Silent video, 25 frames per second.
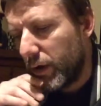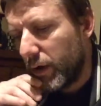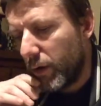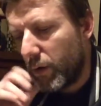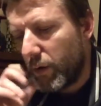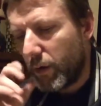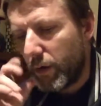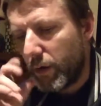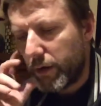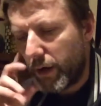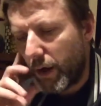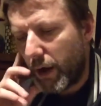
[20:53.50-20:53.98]

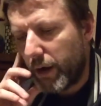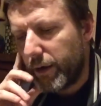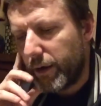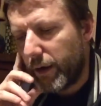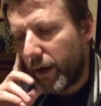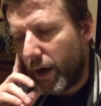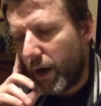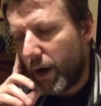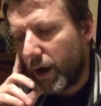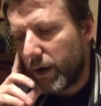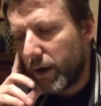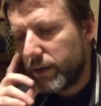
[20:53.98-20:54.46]
and
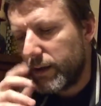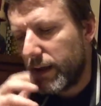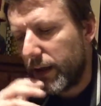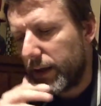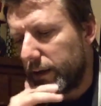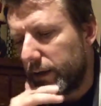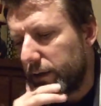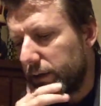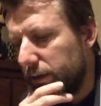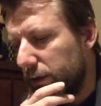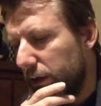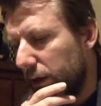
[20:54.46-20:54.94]
heart
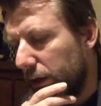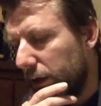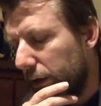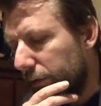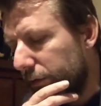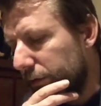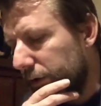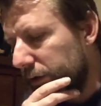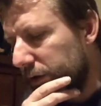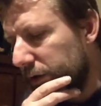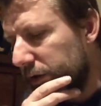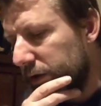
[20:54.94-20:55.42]
attacks
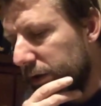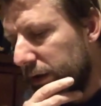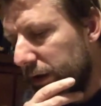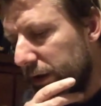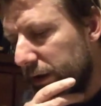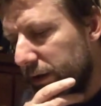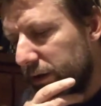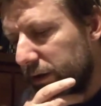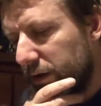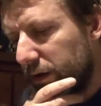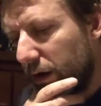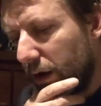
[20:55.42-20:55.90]
than
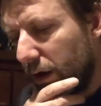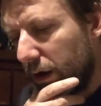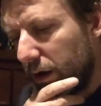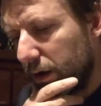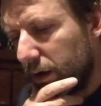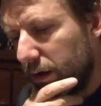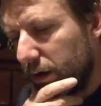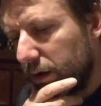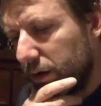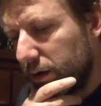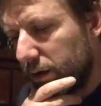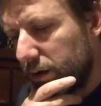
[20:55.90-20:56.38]
skint
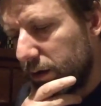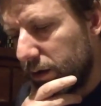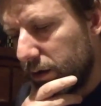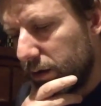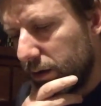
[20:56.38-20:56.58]
colleagues.